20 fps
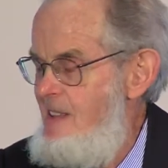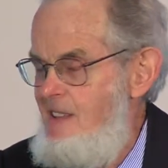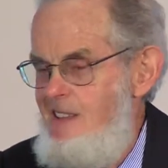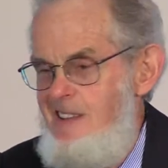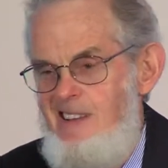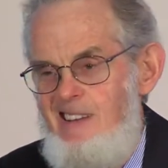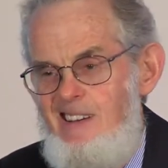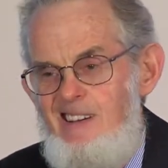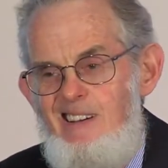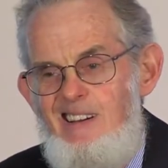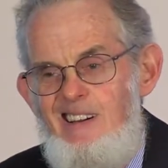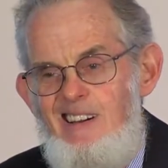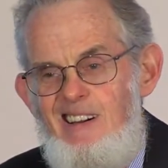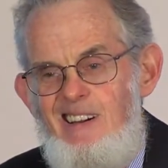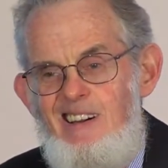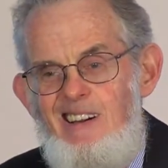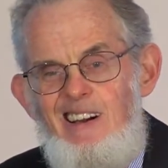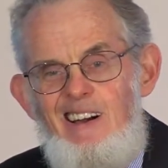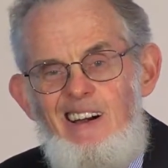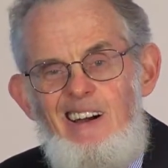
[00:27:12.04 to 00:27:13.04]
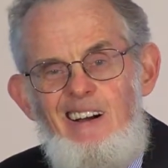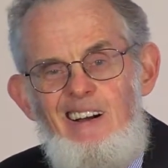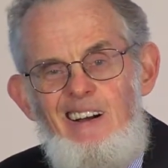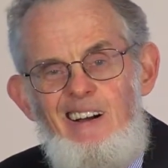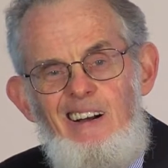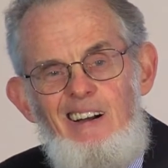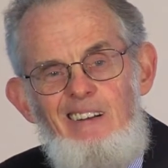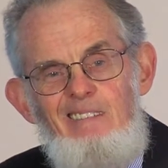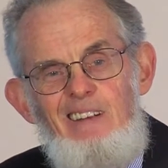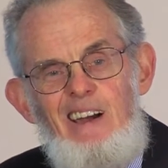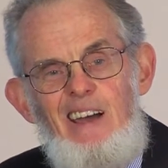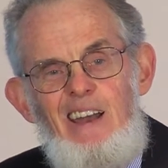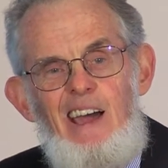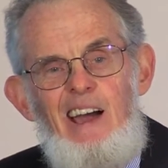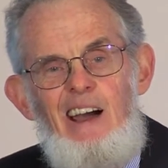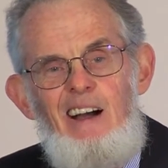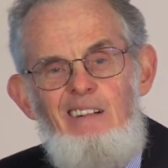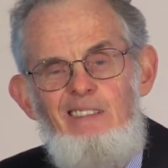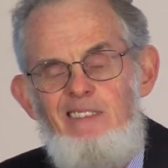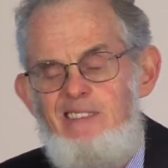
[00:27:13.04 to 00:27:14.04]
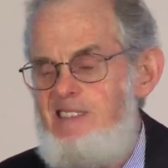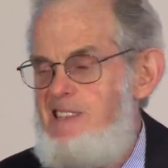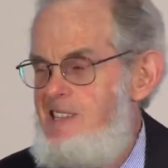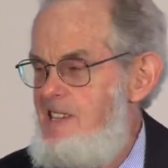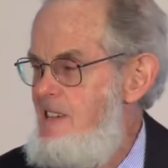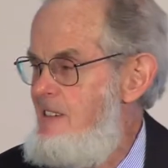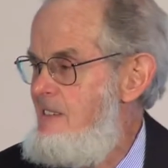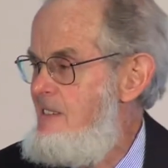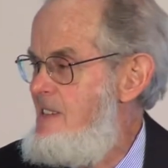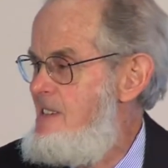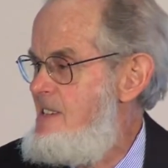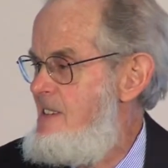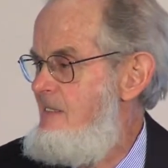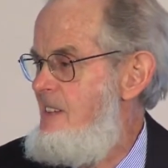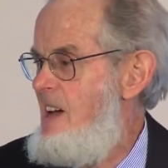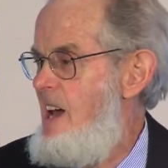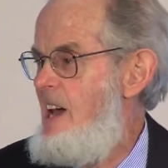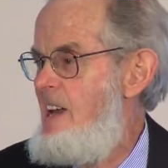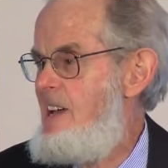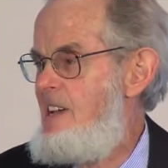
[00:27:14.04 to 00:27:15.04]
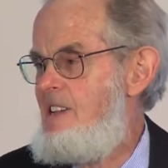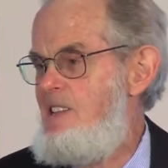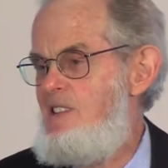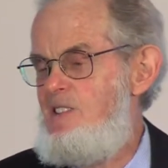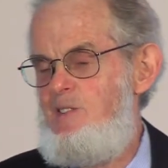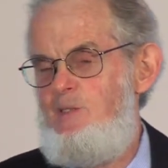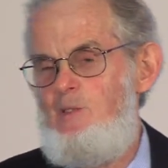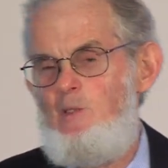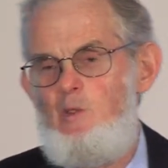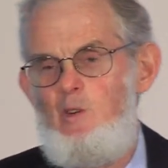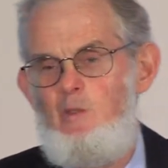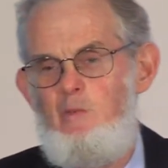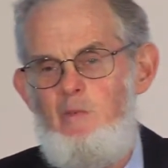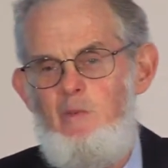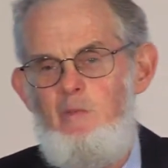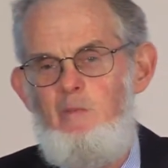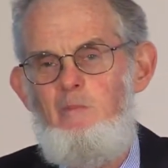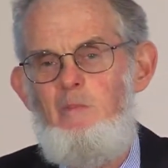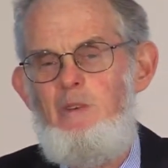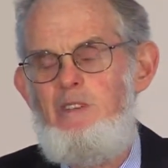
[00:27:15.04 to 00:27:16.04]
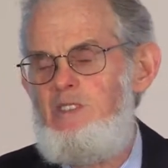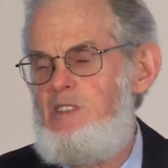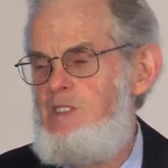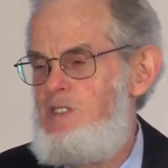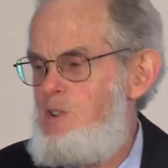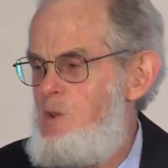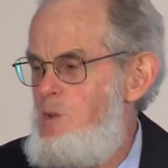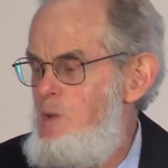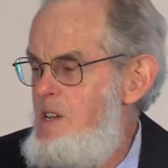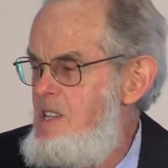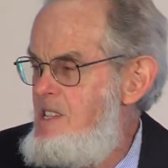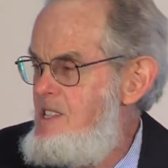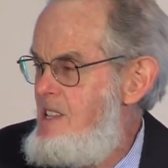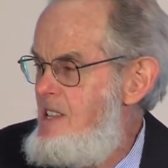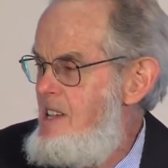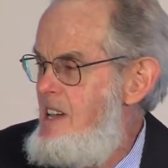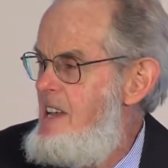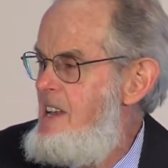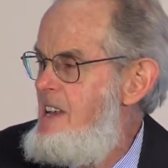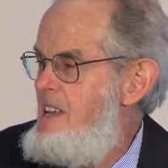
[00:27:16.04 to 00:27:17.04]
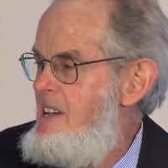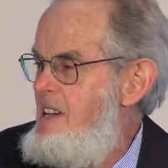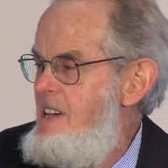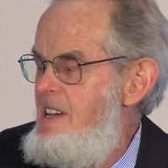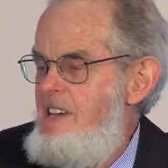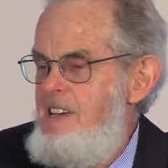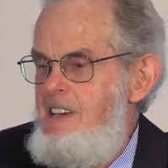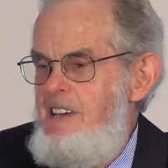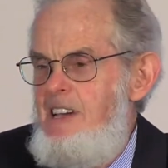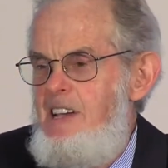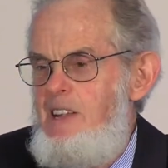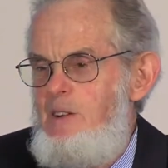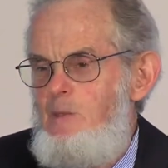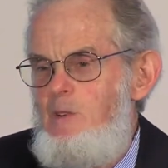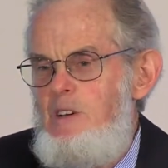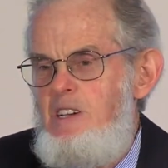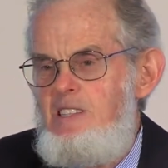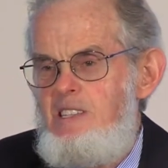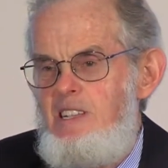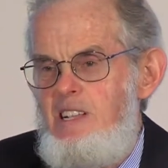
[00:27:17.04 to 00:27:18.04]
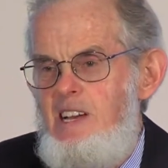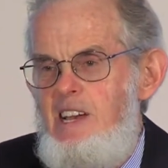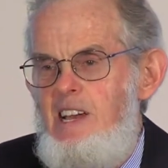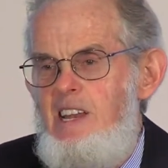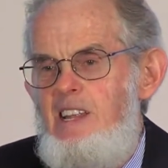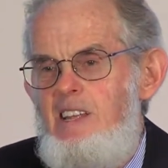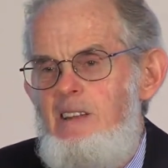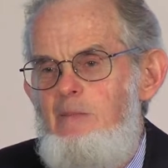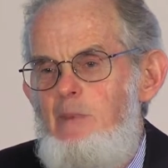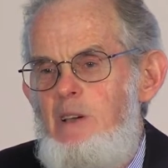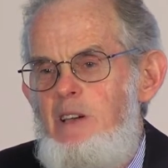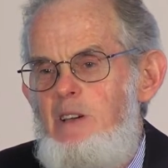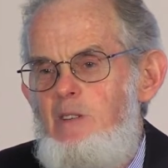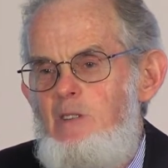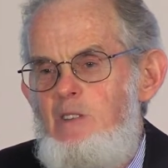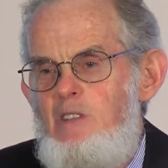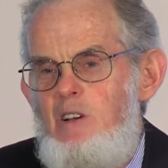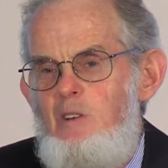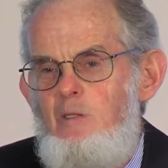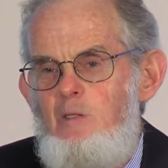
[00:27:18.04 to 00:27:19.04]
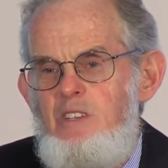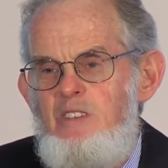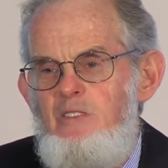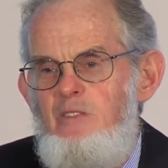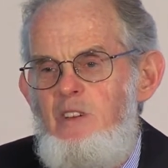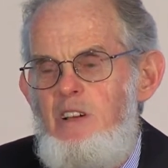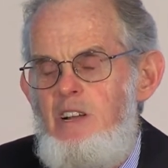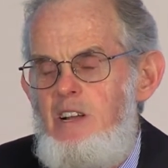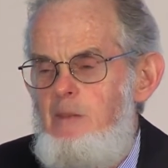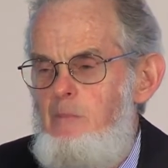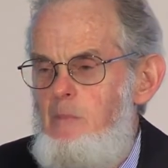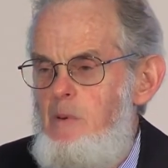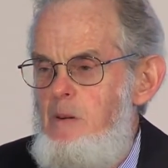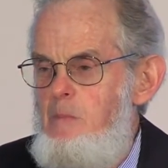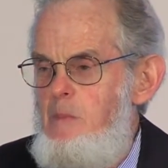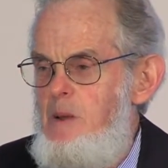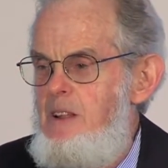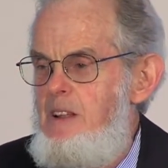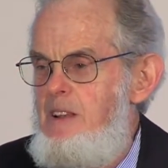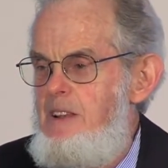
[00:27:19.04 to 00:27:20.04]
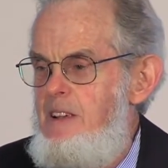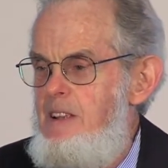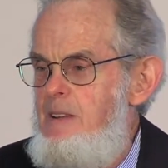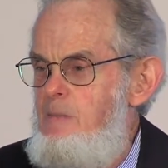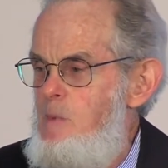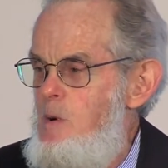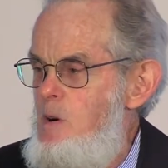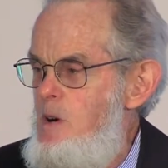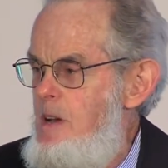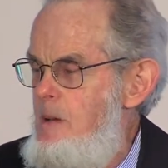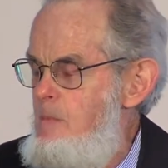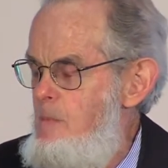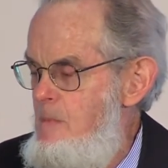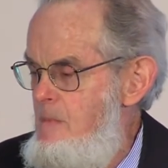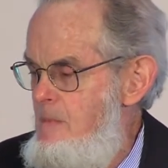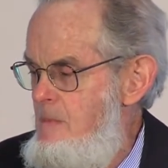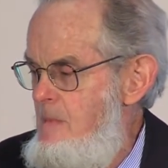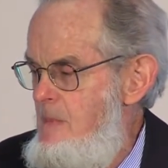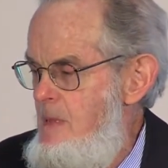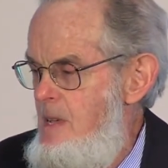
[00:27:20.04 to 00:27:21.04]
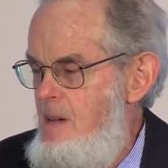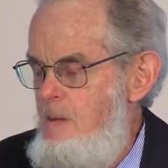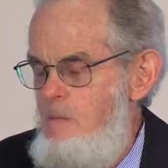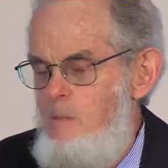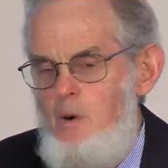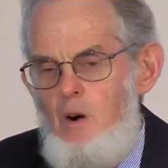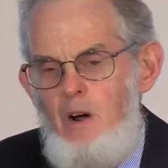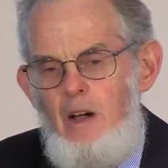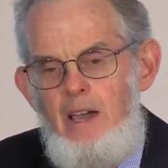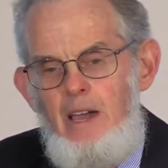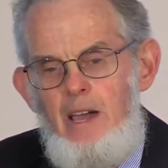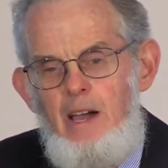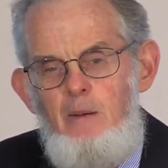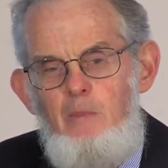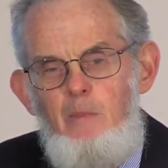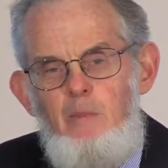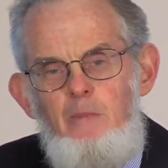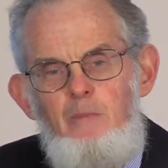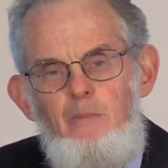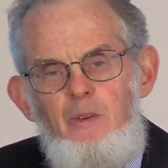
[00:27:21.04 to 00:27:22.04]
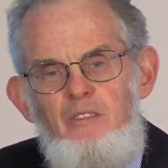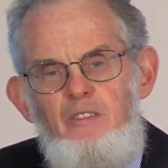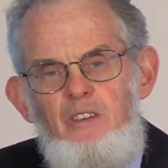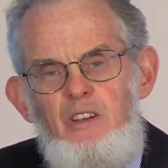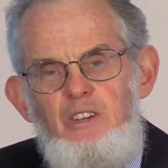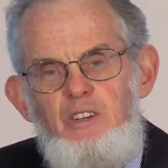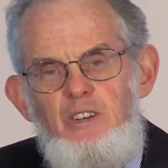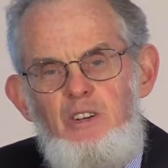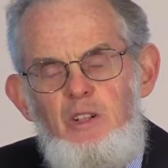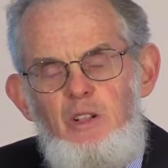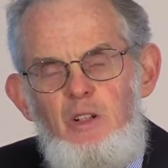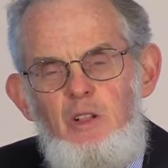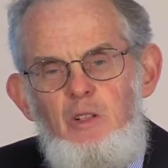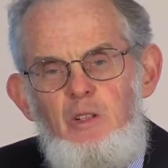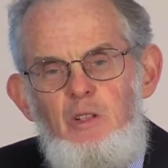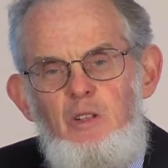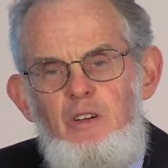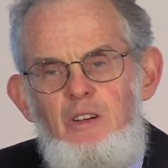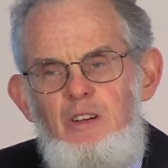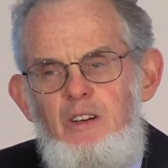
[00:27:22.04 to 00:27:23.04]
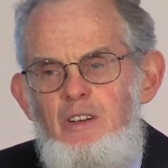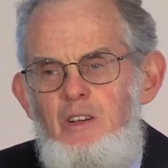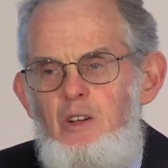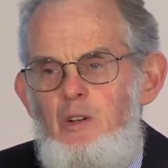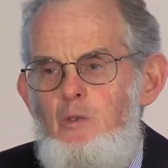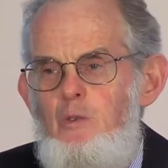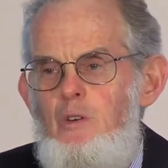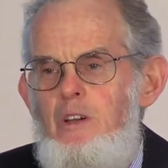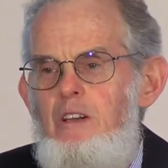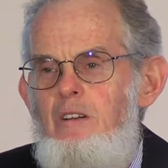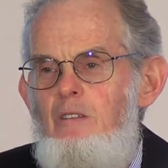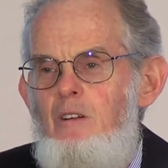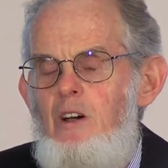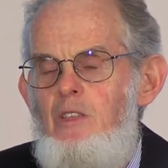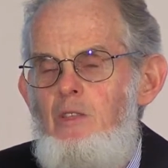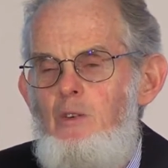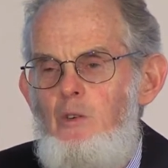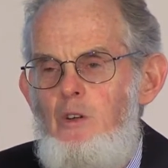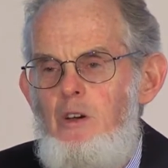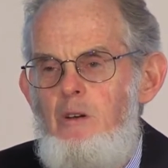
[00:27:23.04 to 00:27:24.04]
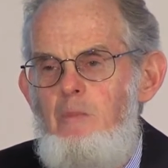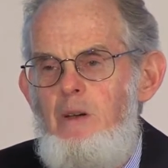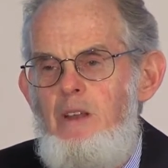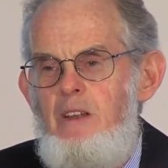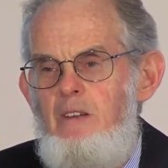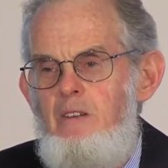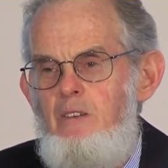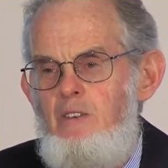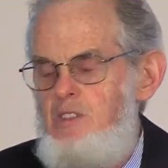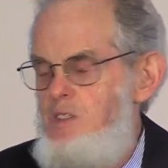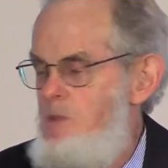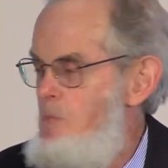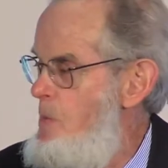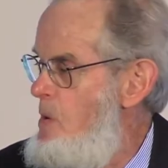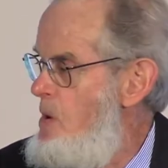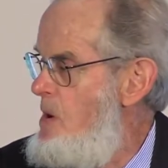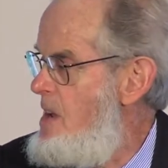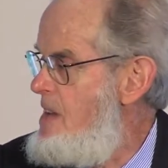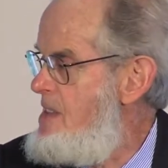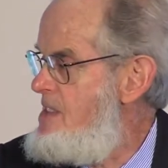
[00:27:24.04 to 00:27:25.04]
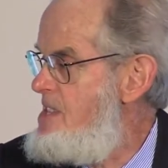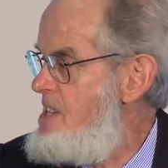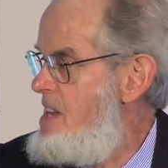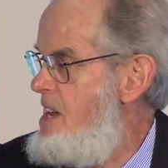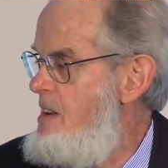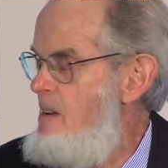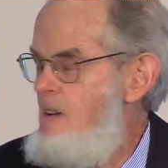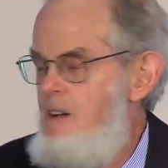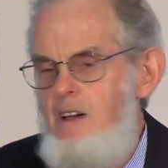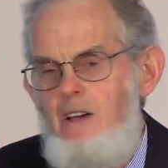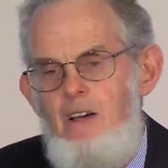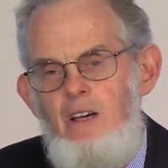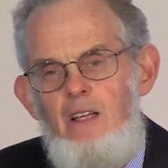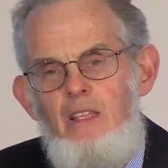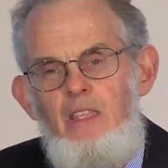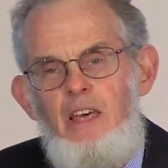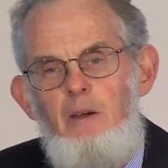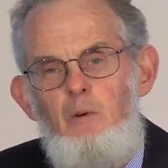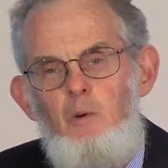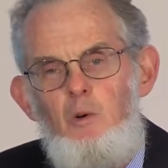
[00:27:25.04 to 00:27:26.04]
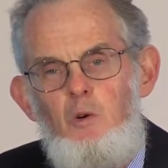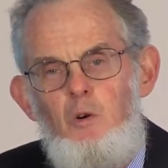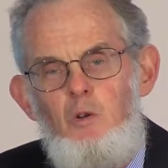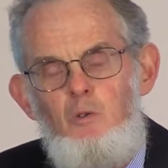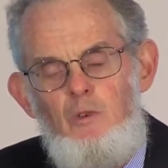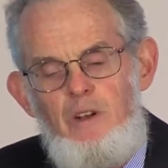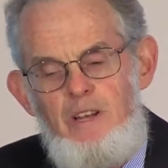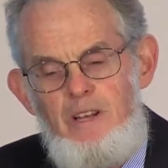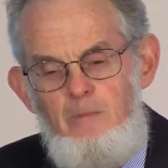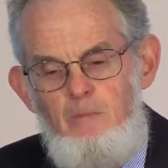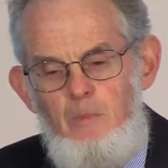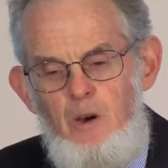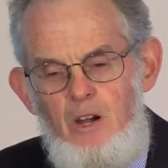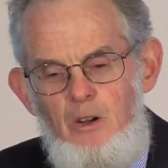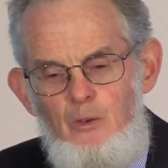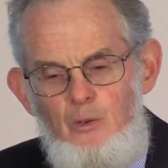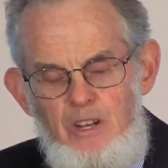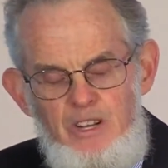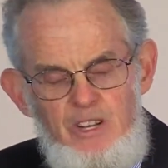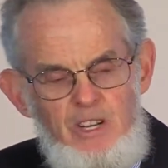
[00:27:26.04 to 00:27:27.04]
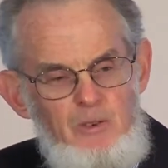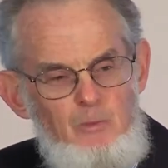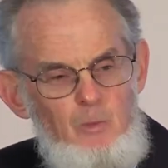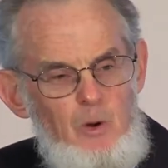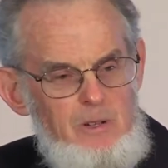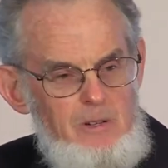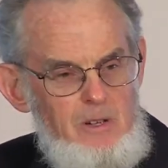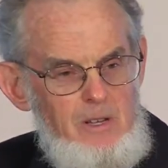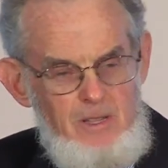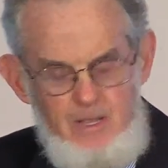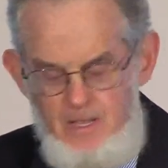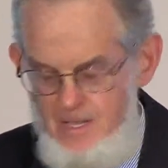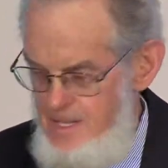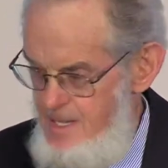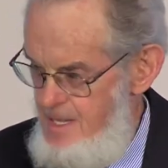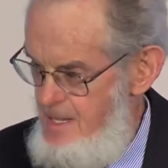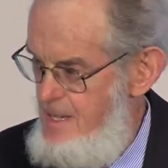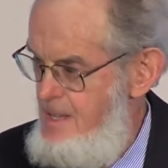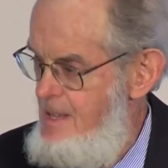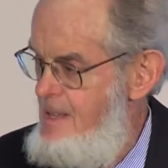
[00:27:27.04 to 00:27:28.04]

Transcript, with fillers: uh, I wrote a whole series of articles for Business Queensland in Queensland, and because I was fairly prominent in my, my uh, professional career, I thought I'd better not spoil it. So they were all written by Richard Watkins.